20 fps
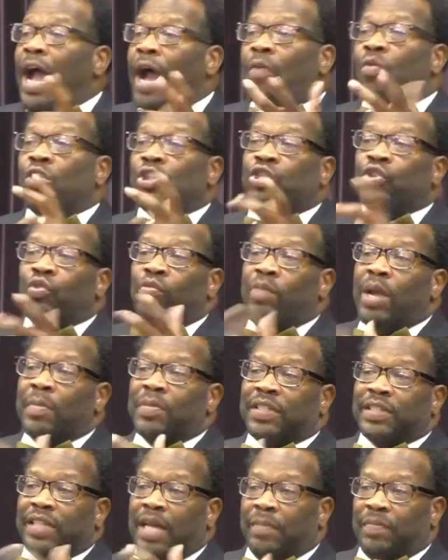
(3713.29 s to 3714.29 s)
I want you to
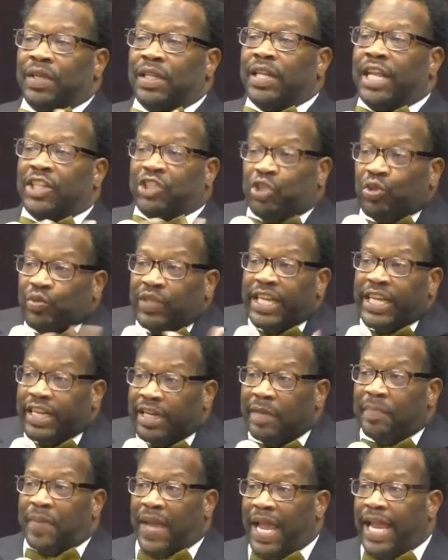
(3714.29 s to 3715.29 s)
remember something that you did
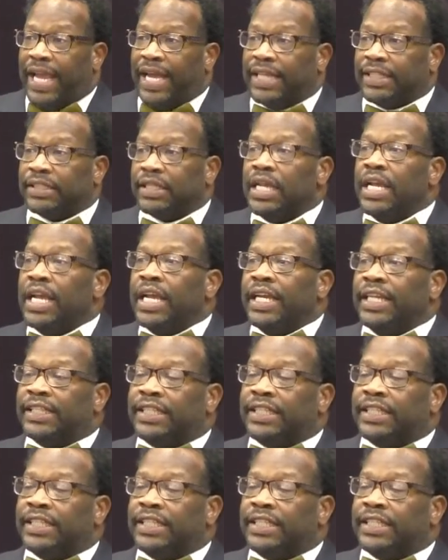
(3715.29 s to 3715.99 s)
in the past.